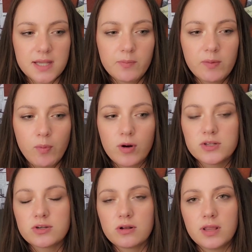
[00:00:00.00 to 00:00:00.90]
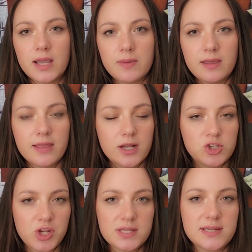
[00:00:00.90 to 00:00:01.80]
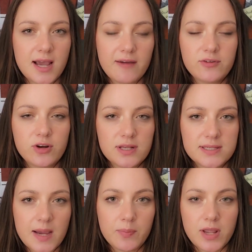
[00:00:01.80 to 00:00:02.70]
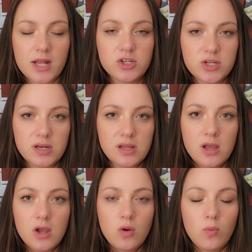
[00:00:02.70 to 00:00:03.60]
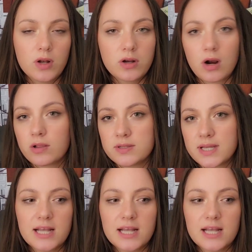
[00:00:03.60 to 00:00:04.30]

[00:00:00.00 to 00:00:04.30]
some reports are claiming that just after his apprehension, Juan Carlos